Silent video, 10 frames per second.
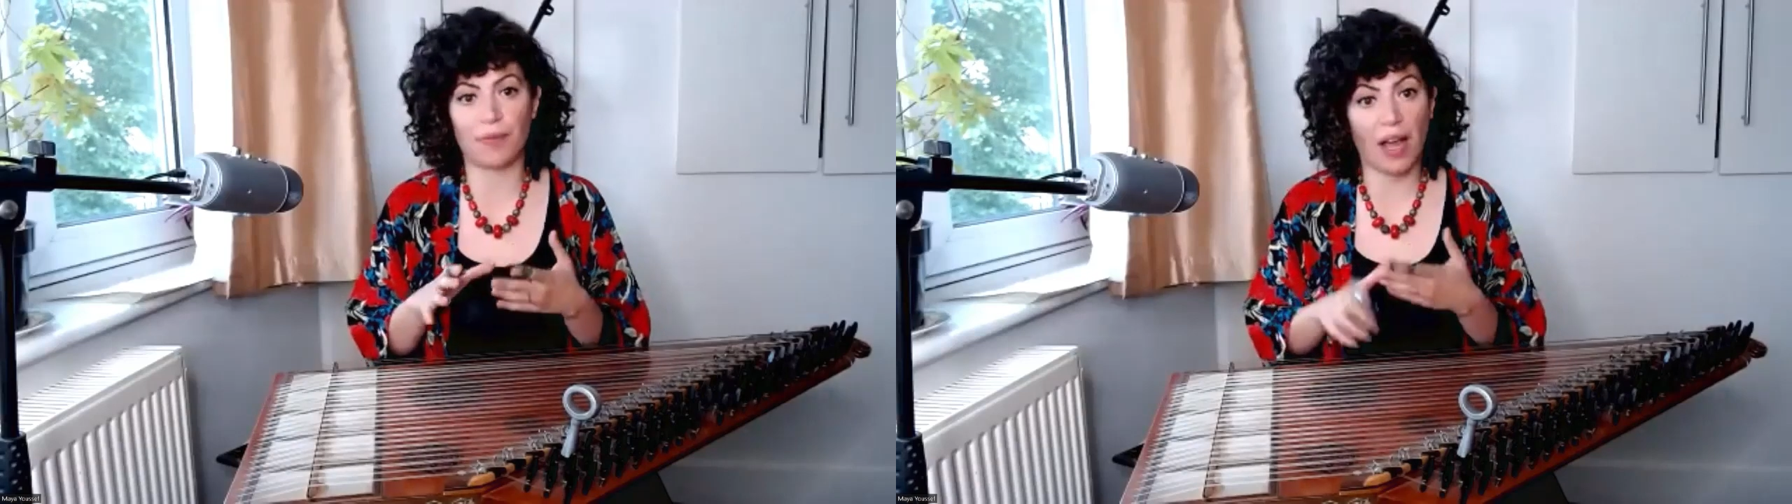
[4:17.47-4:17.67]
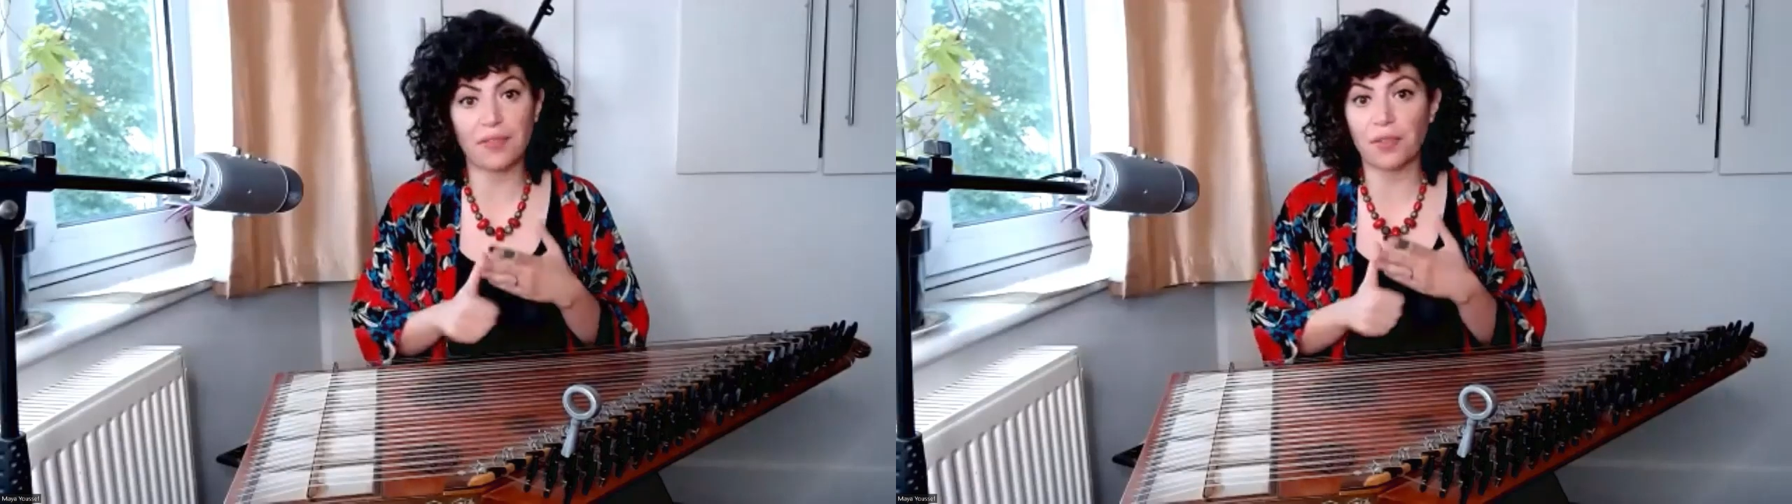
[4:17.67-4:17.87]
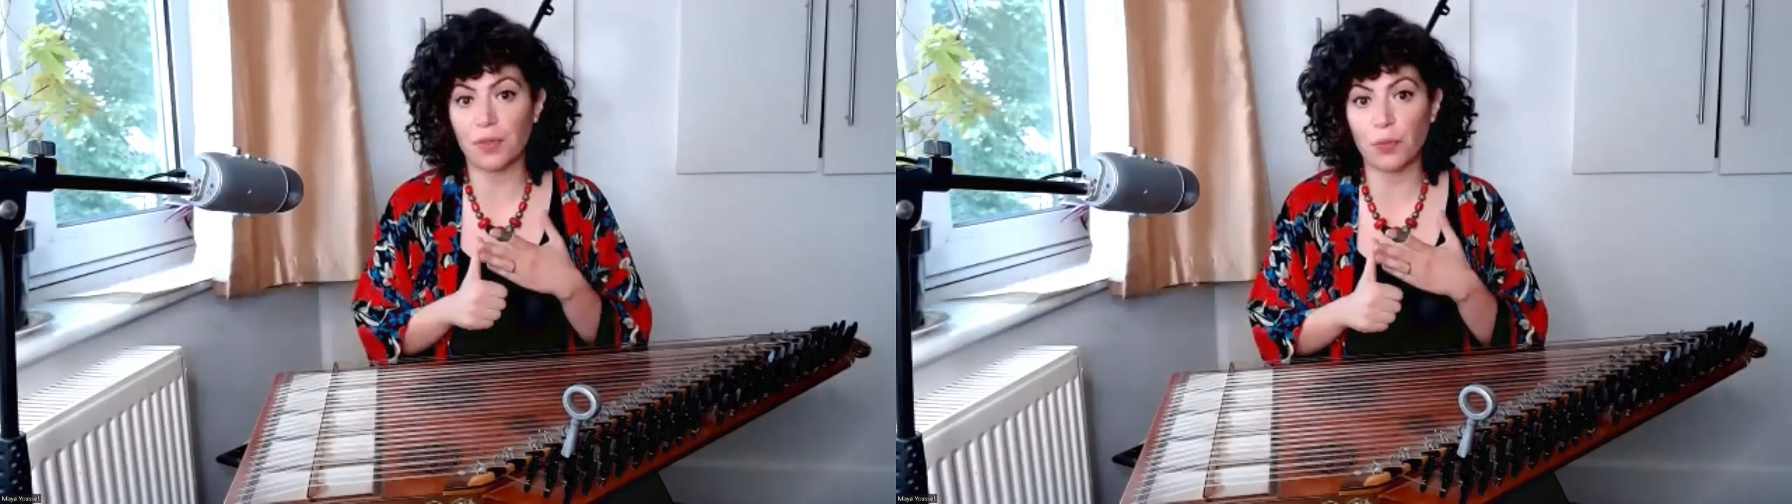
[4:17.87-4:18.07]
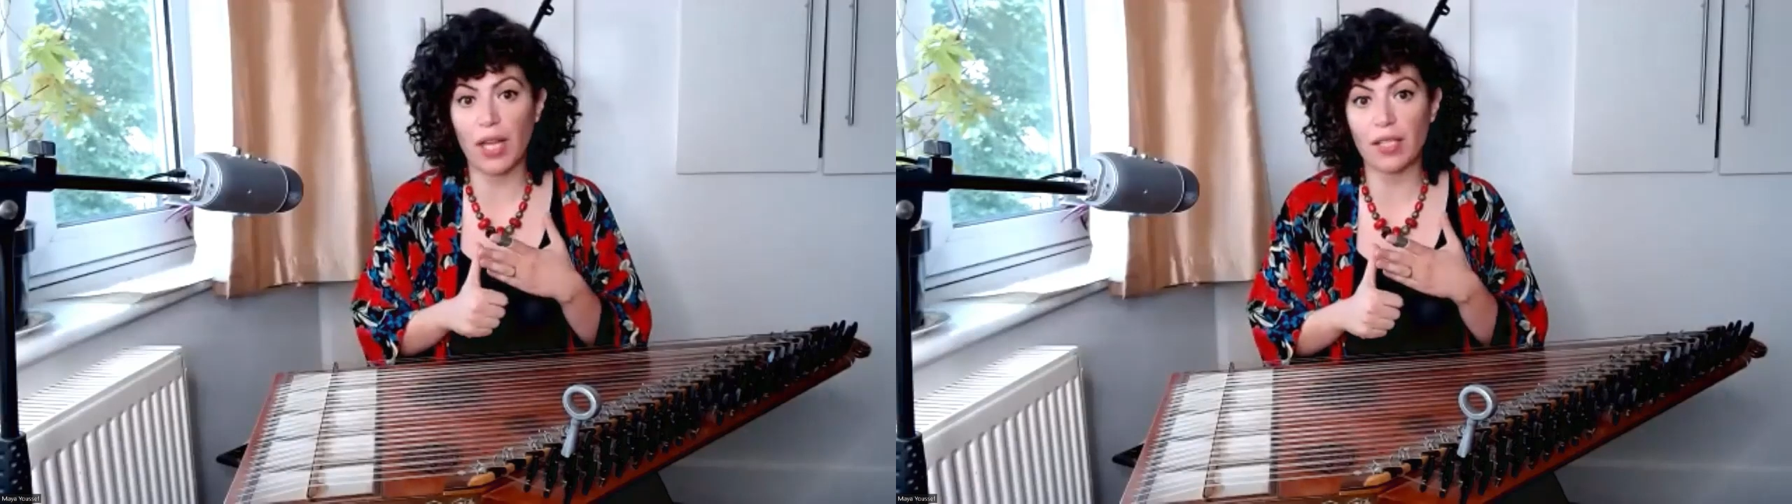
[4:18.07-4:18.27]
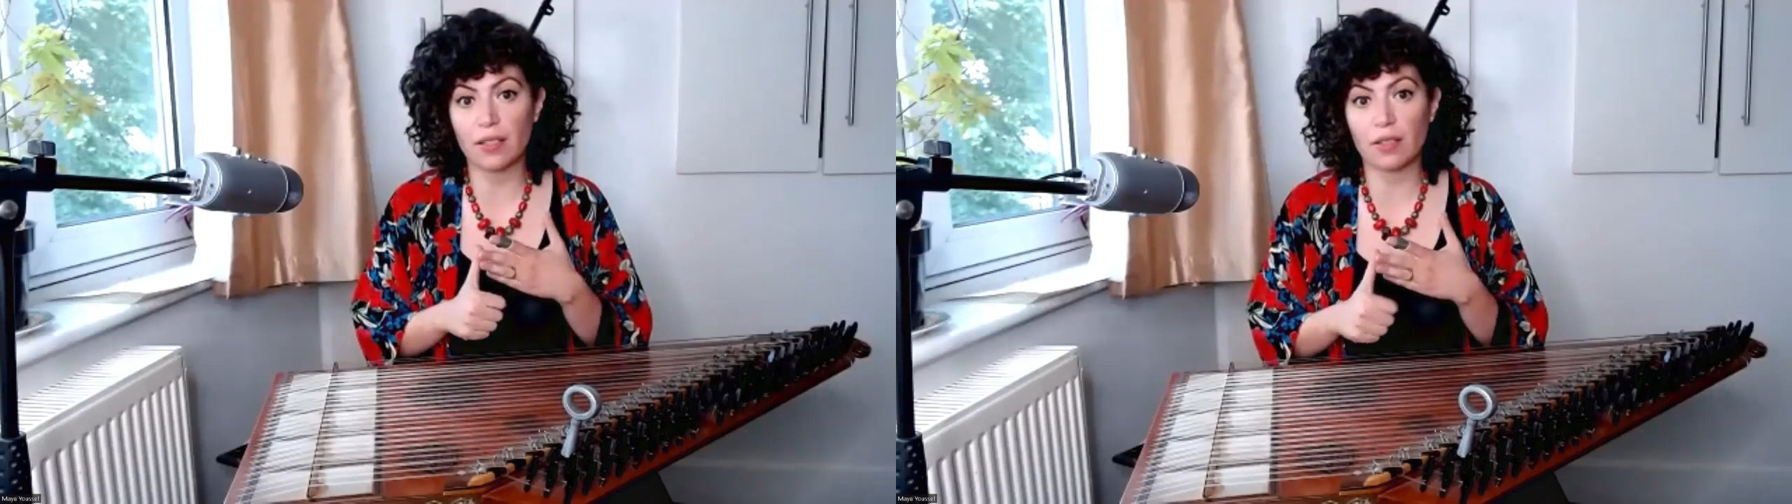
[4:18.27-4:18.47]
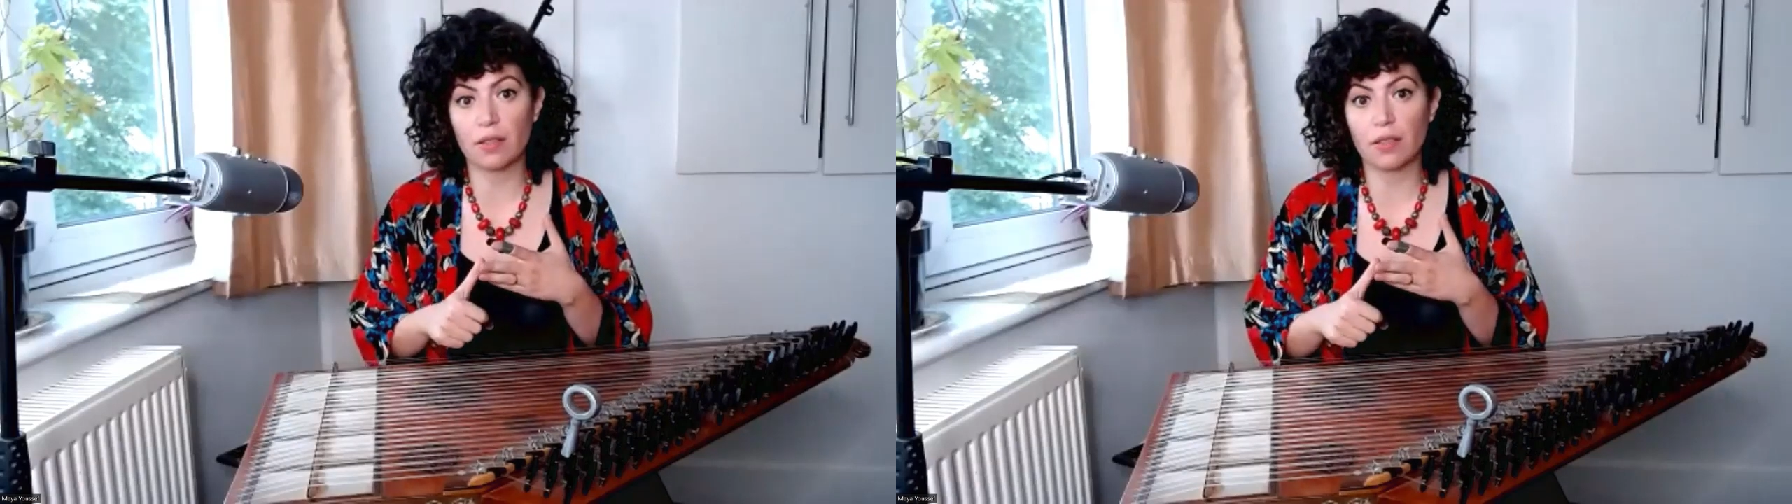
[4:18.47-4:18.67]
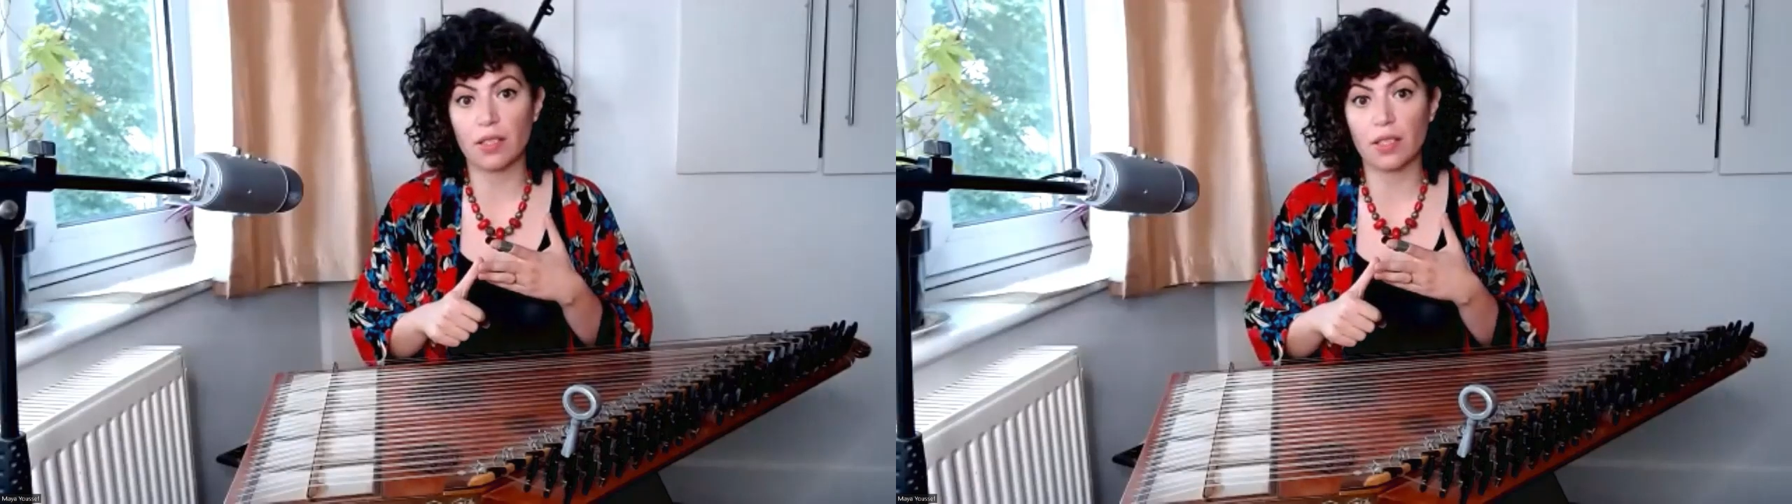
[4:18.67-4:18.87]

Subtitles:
5 different ways,